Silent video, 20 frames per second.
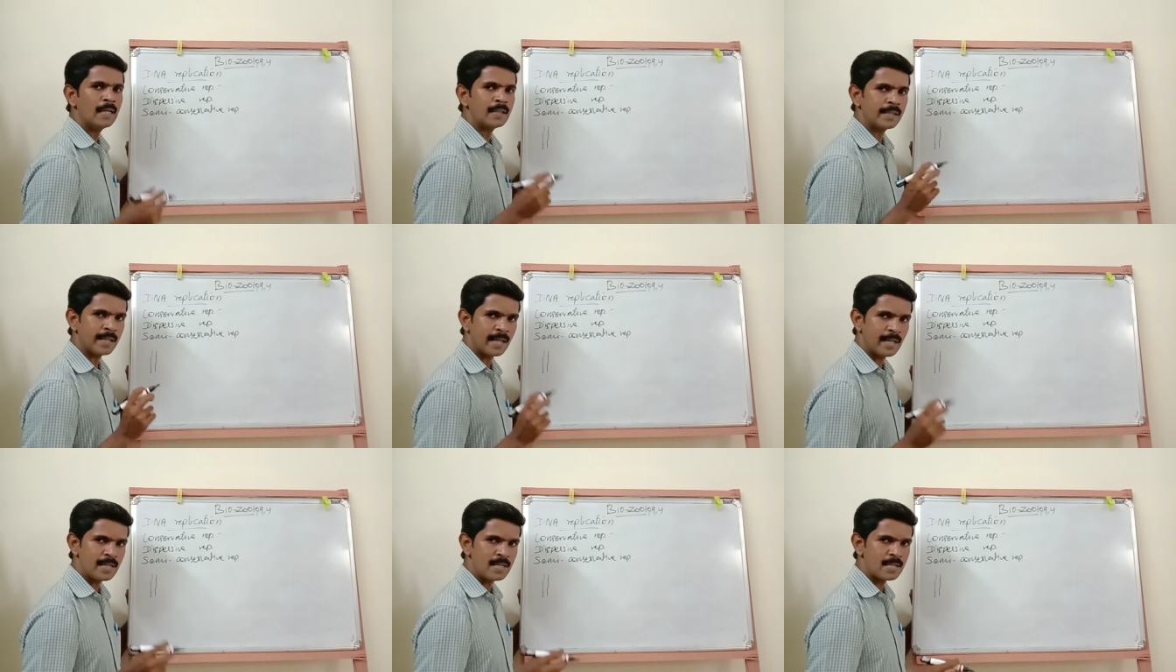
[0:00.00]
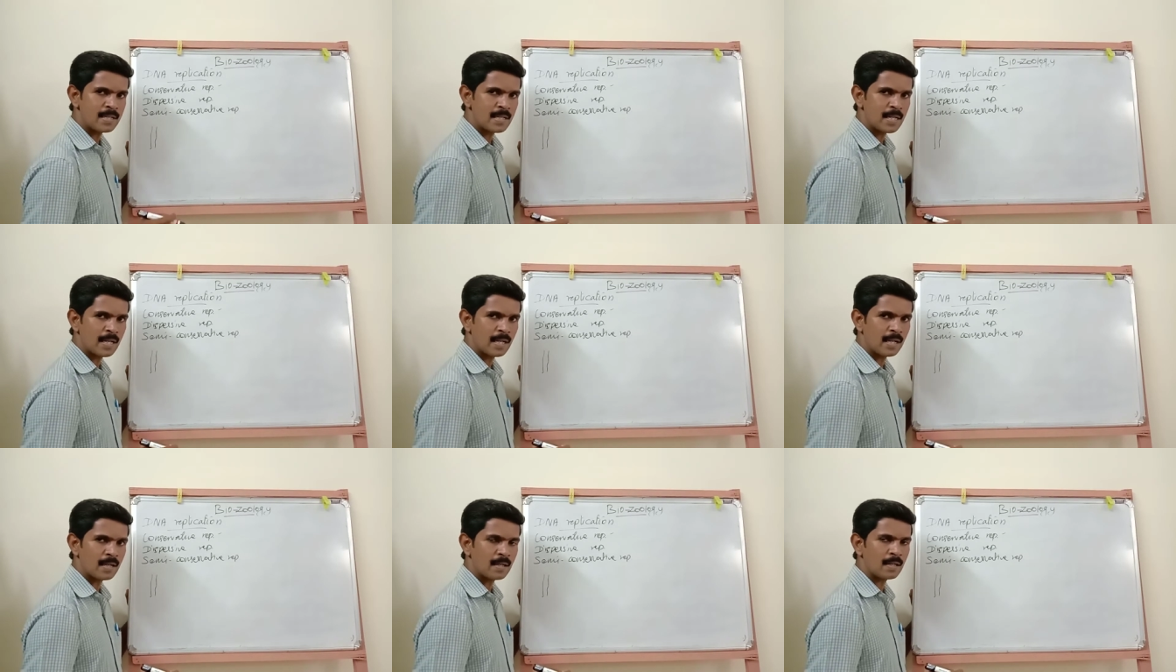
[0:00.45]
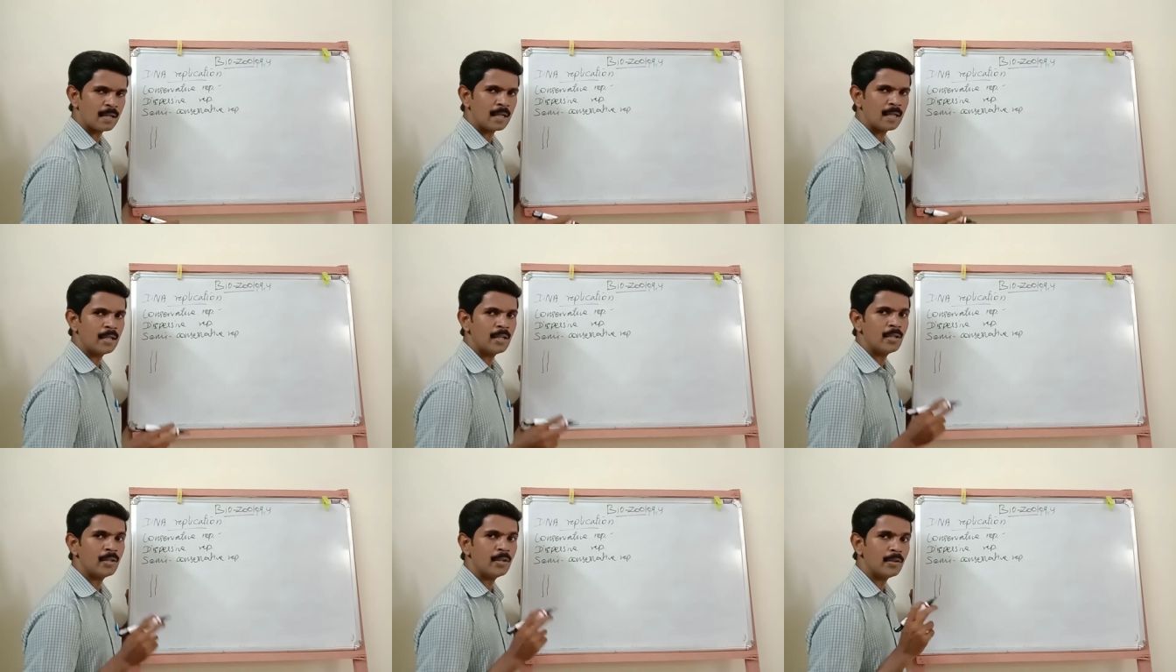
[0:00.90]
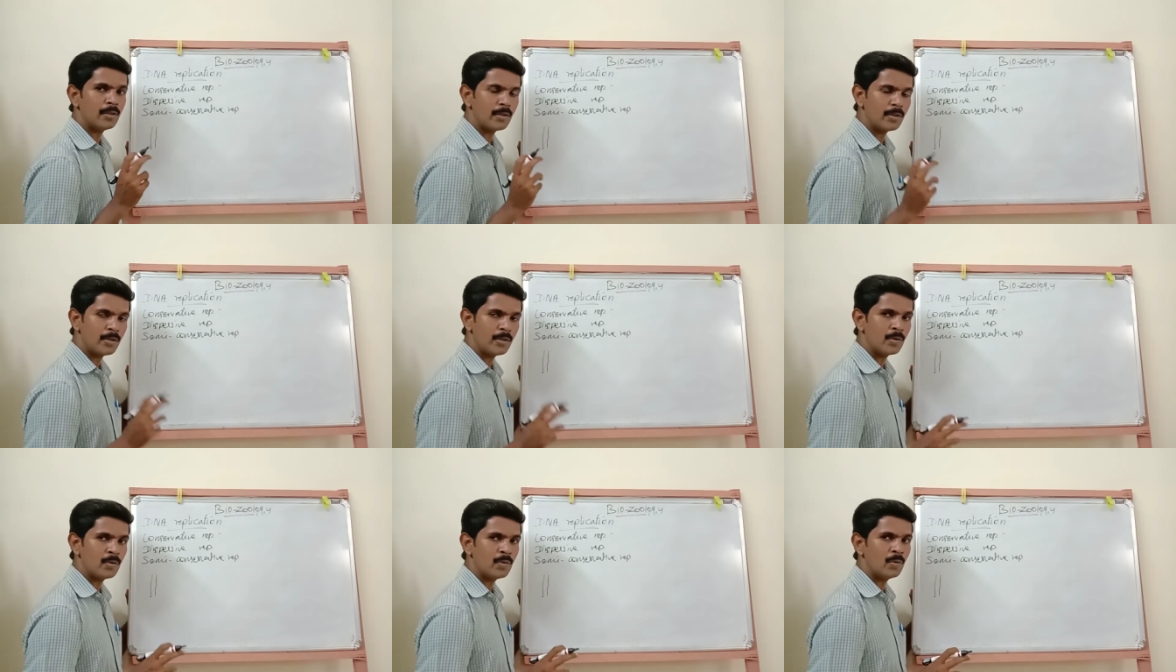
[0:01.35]
entirely
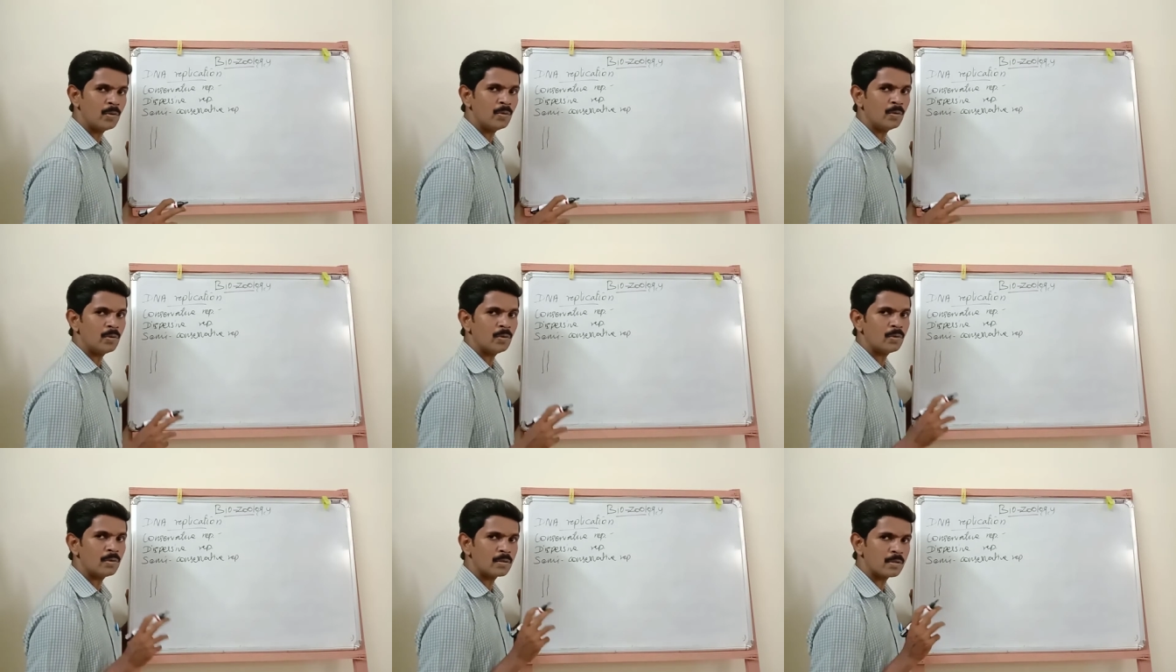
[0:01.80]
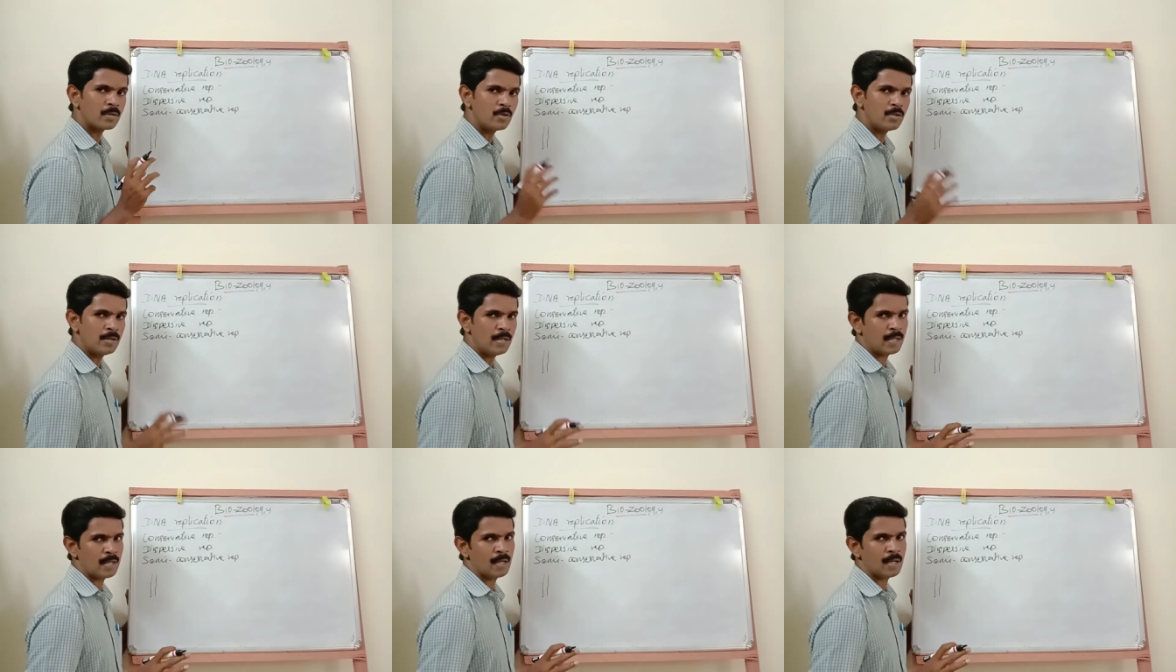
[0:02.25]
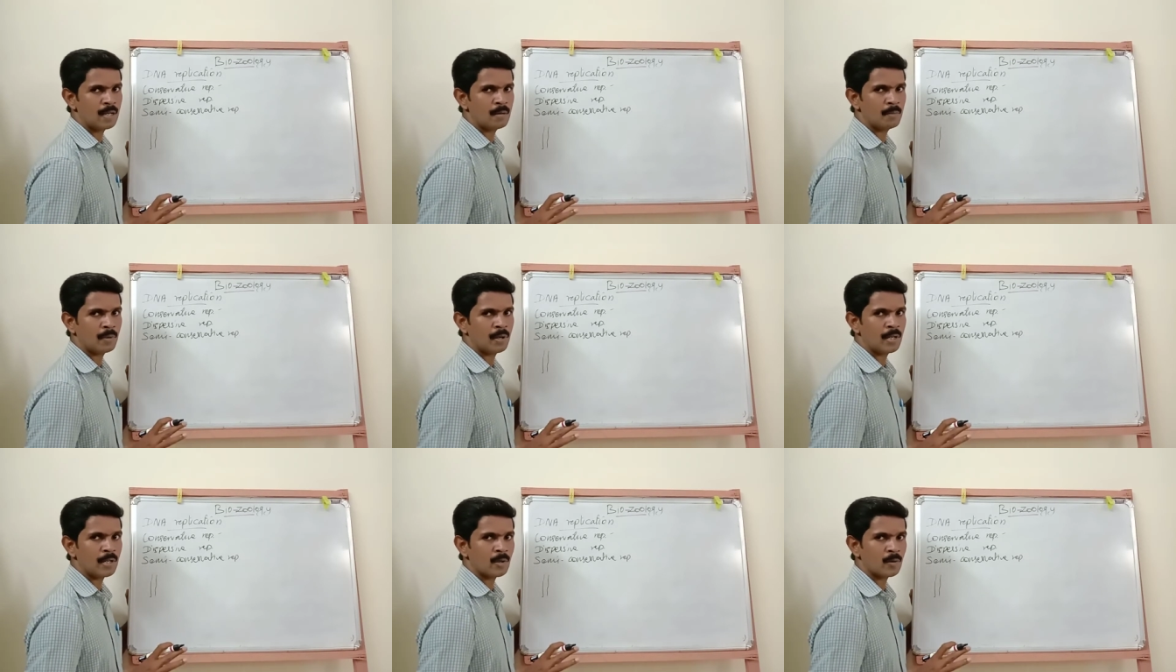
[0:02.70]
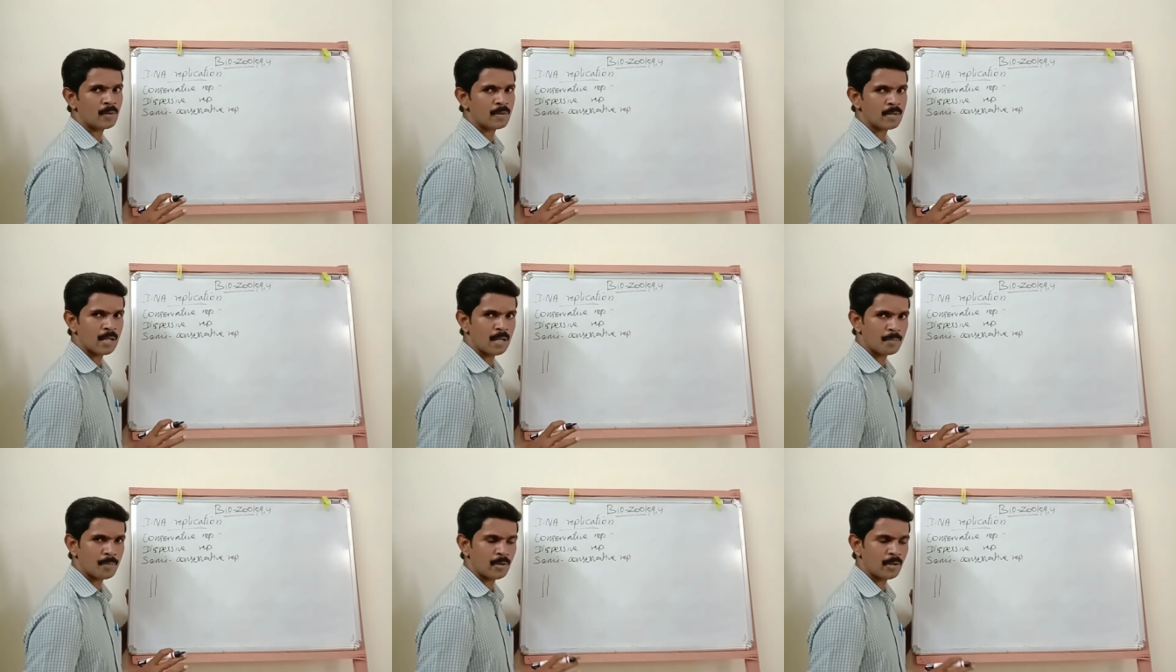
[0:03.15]
new DNA molecules
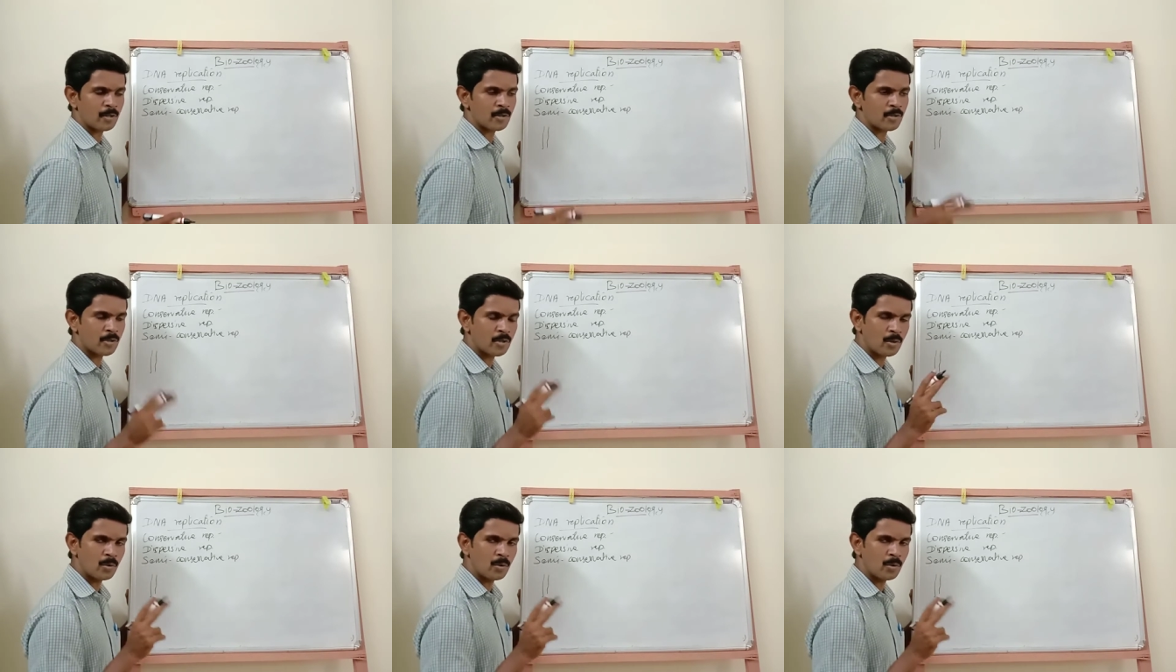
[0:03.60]
are produced.